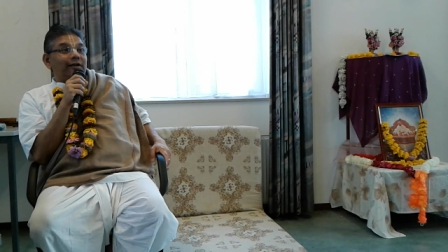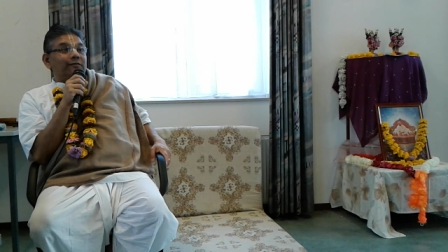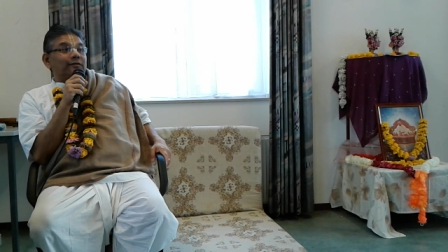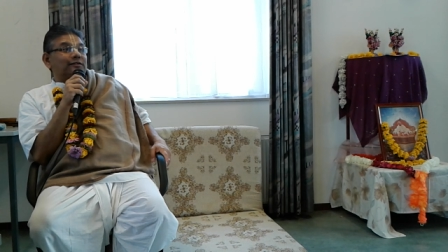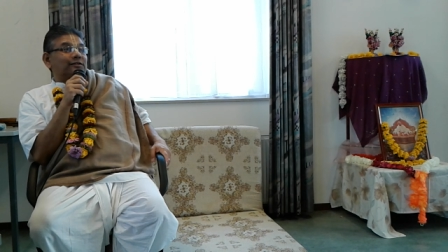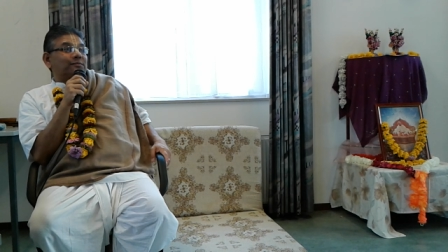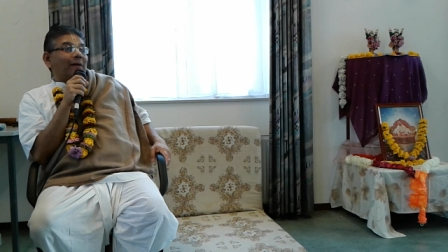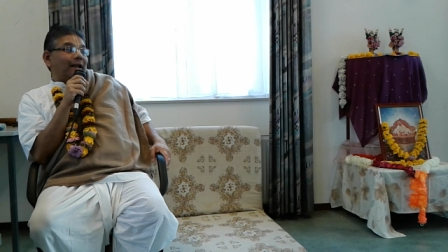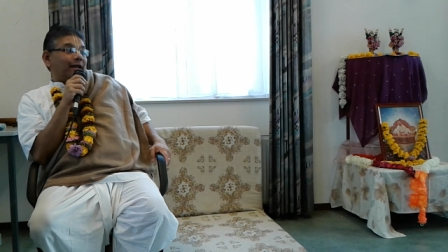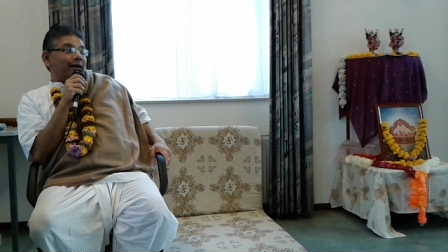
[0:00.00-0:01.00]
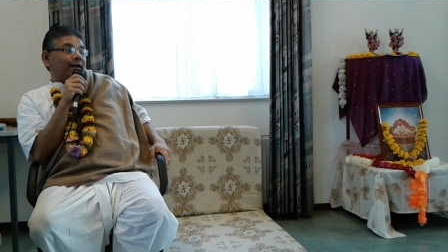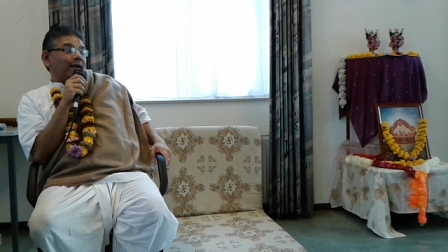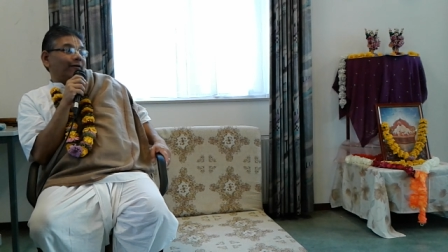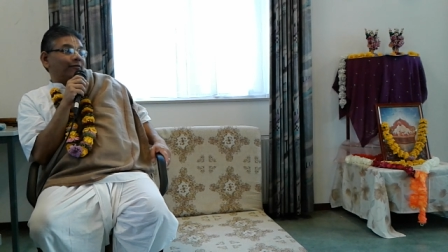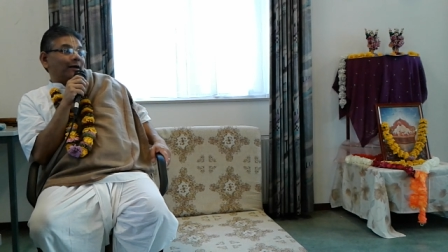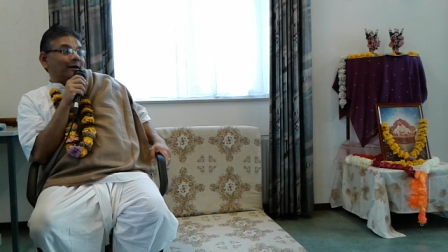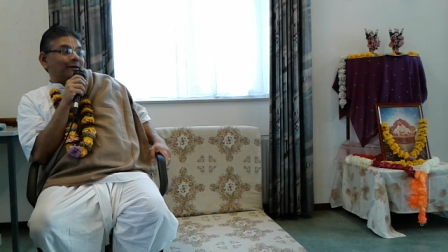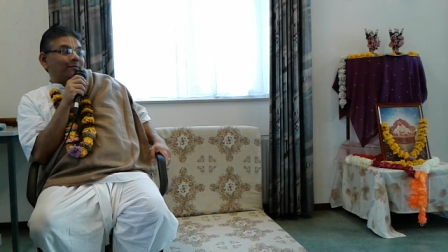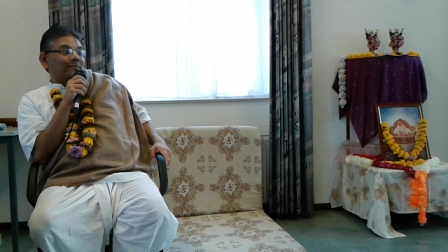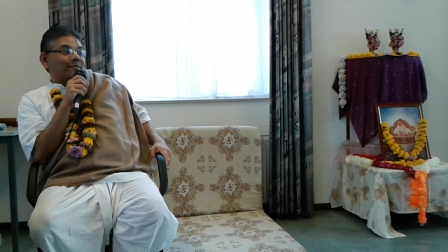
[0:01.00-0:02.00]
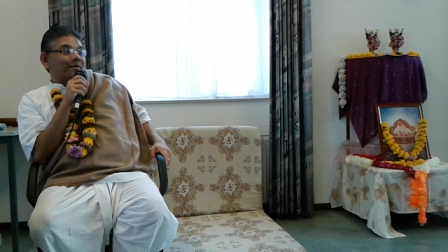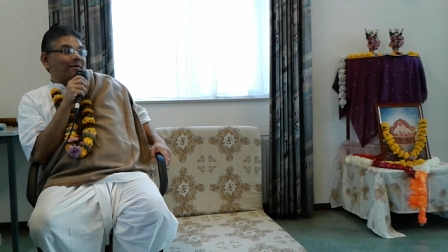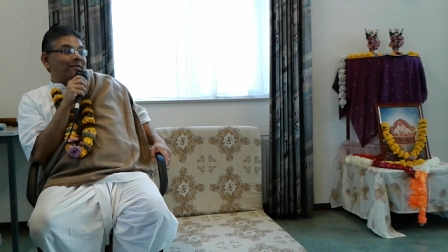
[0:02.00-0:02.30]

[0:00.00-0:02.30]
was smiling and laughing at him,